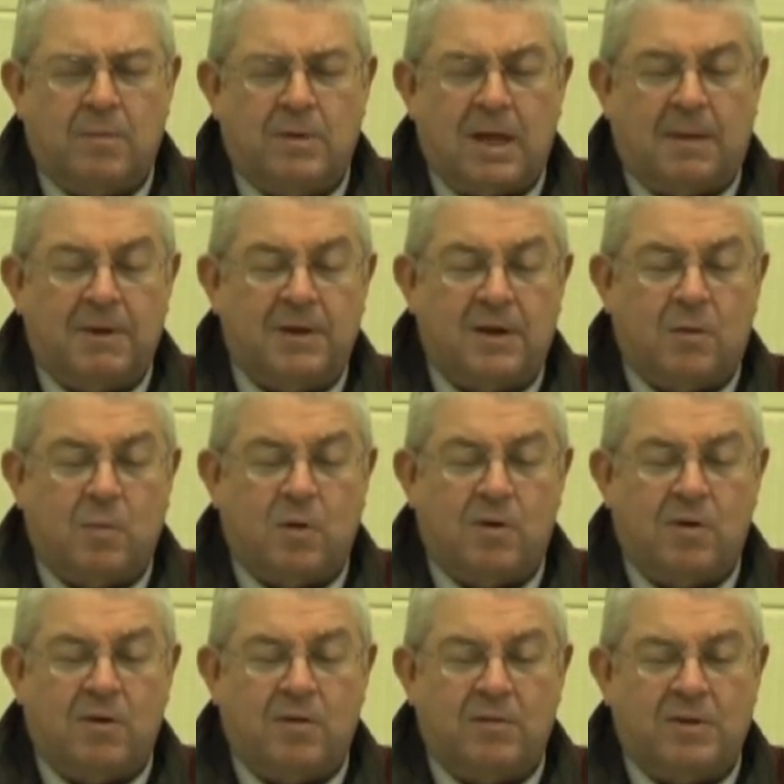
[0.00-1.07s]
Yeah, I mean, there
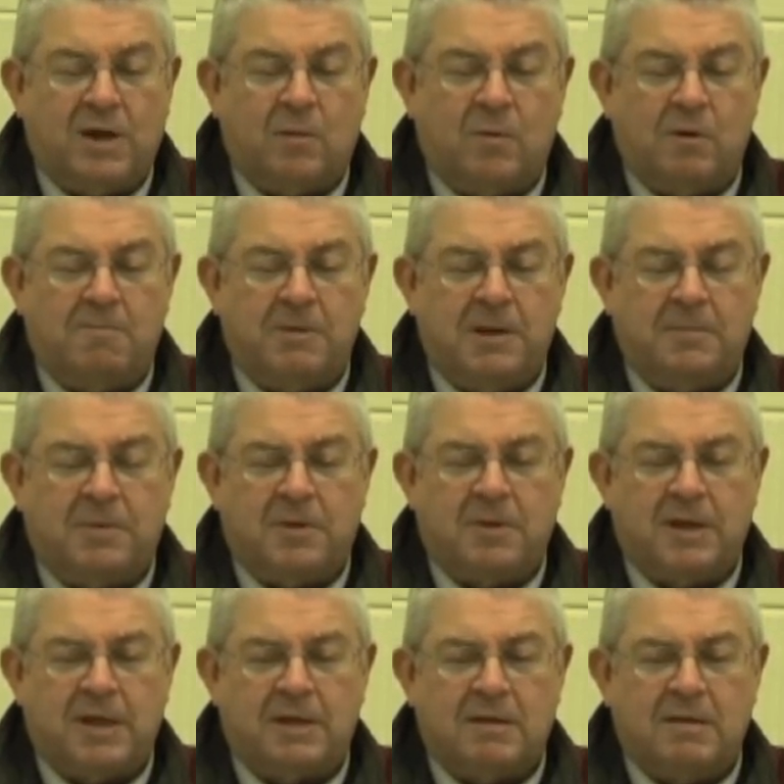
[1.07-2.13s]
were
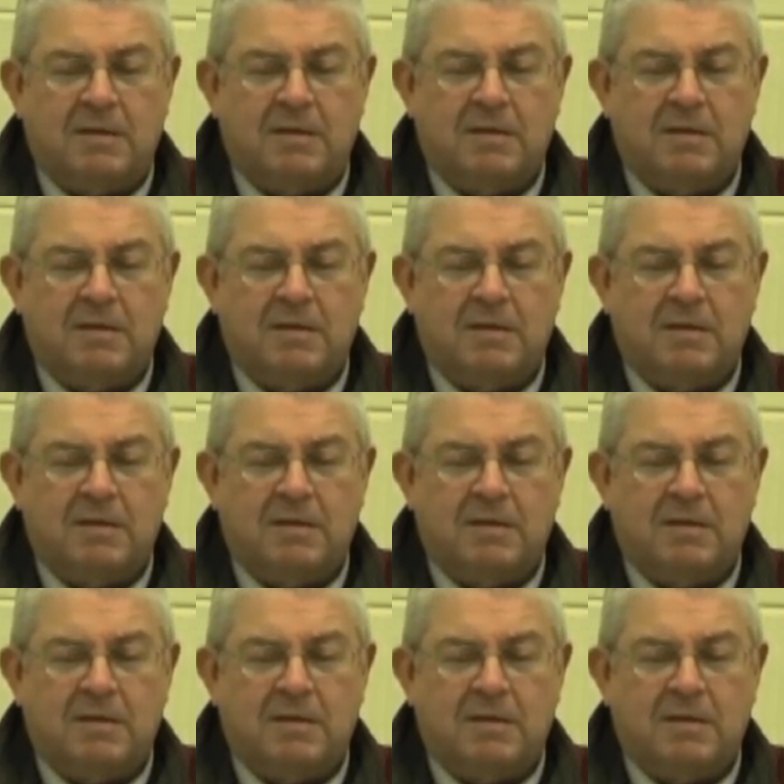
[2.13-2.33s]
people that